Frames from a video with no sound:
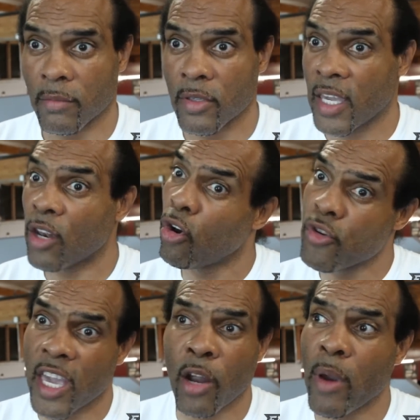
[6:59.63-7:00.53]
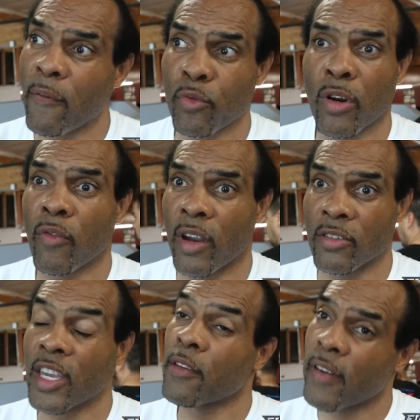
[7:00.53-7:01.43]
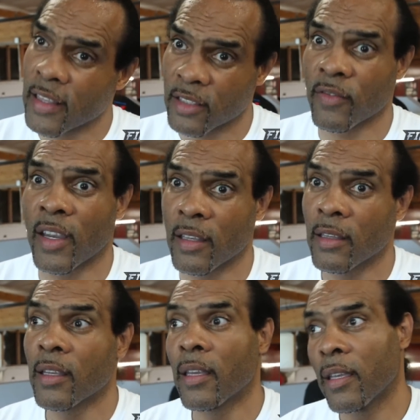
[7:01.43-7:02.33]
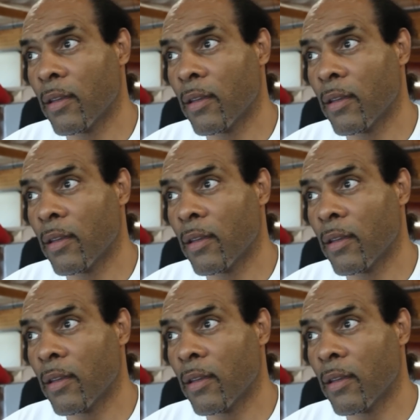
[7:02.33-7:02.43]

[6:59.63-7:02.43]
You can't hold, you can't grab for twelve rounds, you gotta fight this fight.